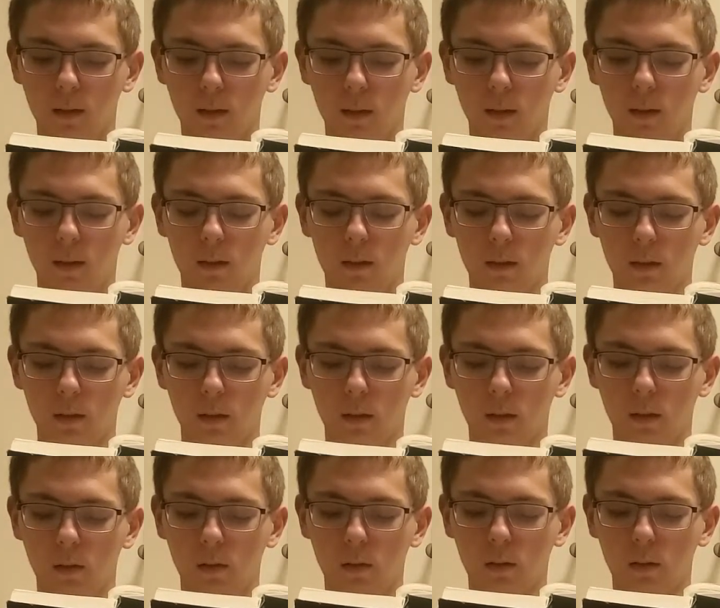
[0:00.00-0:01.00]
"This," said the
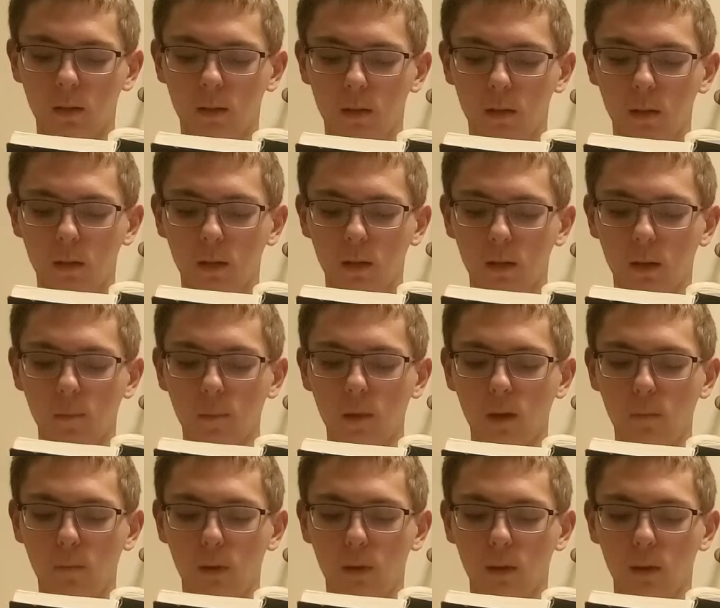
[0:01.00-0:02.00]
Lord, "is so that they
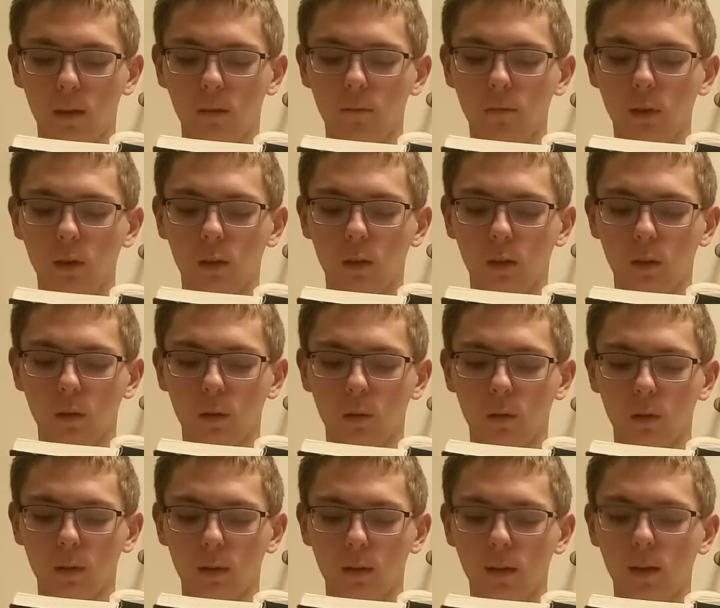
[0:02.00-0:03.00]
may believe that the
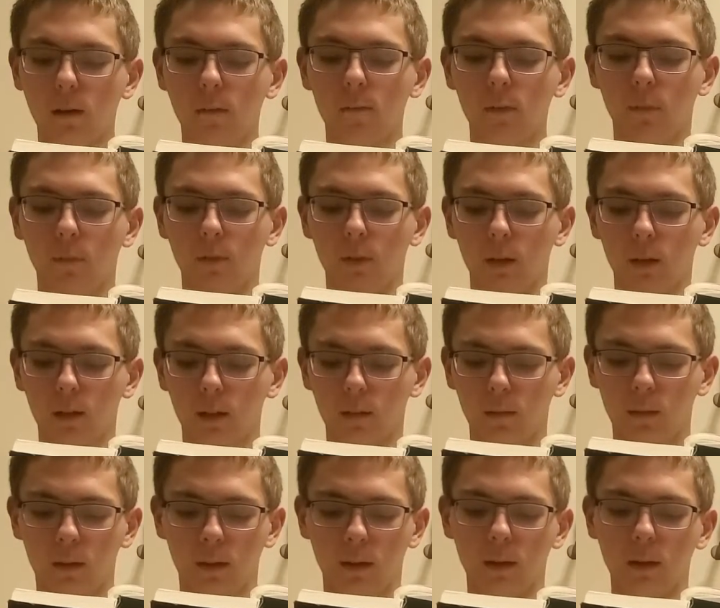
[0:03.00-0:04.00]
Lord, the God of
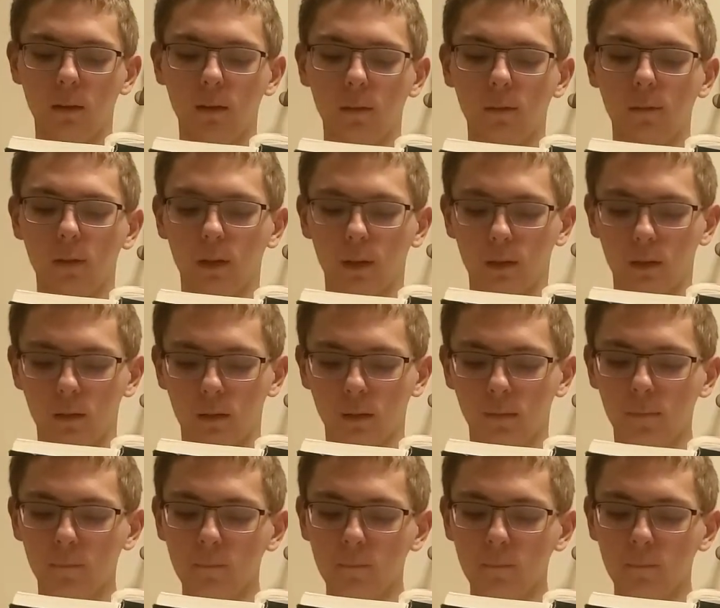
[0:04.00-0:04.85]
God of their fathers,